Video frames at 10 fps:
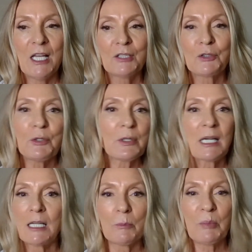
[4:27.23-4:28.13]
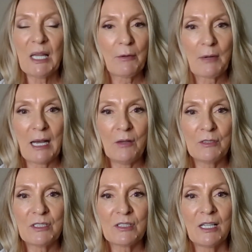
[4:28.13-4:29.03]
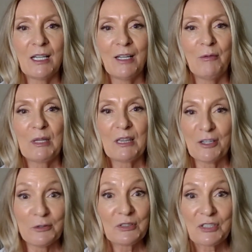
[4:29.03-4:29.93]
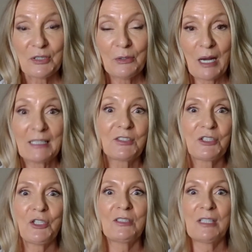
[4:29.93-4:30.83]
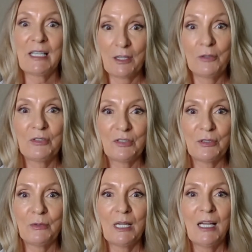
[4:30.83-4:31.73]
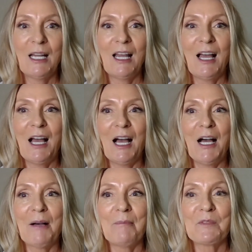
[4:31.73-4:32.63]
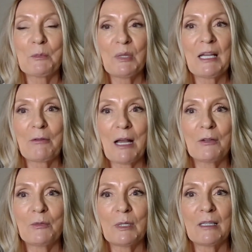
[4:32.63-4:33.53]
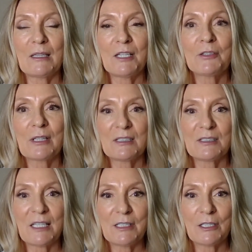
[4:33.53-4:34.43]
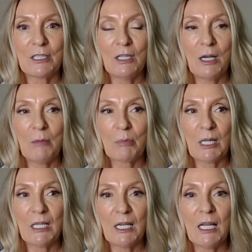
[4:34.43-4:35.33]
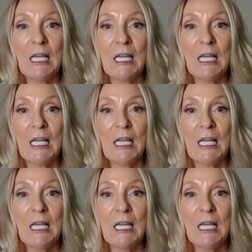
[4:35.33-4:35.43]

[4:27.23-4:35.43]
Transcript: So you can kind of play around with those two. I suggest like those two to play around with under the sidereal umbrella.